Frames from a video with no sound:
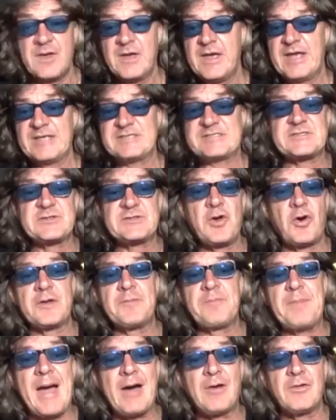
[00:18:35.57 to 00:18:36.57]
It's not
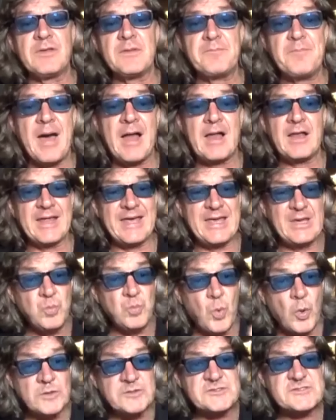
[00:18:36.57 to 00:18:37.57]
about the belt. He
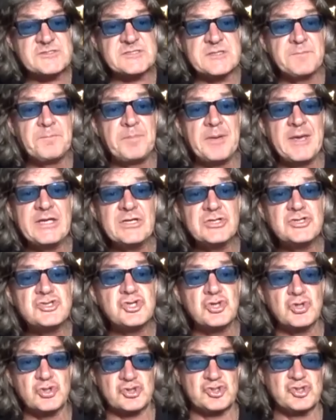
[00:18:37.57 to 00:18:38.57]
wants to beat
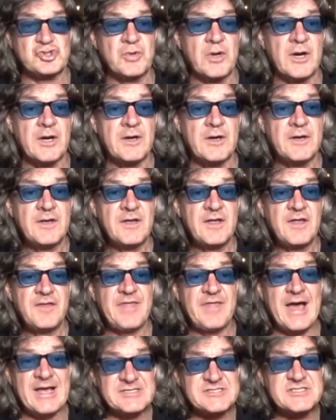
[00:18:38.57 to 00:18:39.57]
Joshua
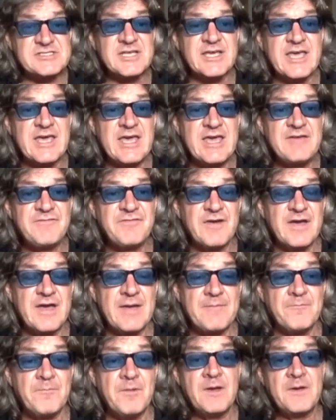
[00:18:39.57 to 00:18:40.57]
that's the key for
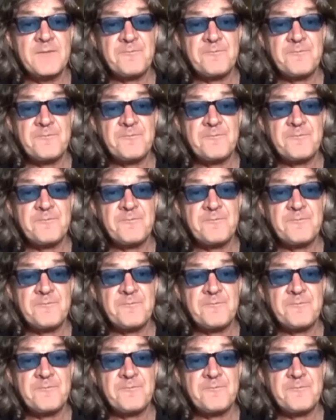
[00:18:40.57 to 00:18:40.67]
him.